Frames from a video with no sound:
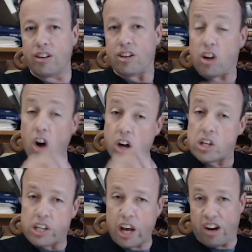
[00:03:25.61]
God
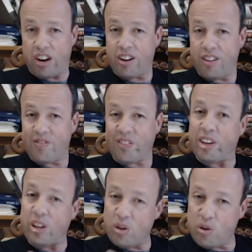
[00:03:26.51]
said,
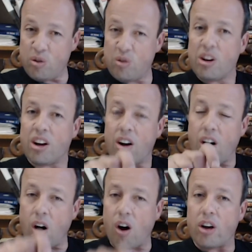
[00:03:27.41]
You
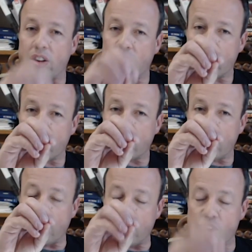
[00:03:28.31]
are
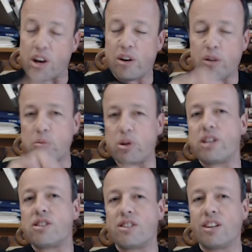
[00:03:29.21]
eternal
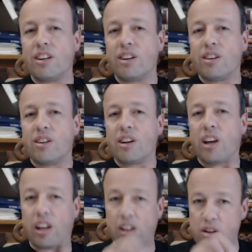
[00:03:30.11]
priest
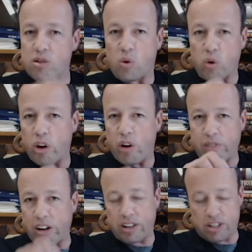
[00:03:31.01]
in this order of
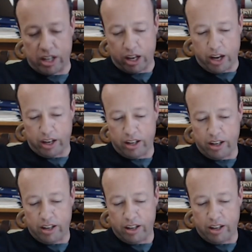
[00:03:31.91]
Melchizedek.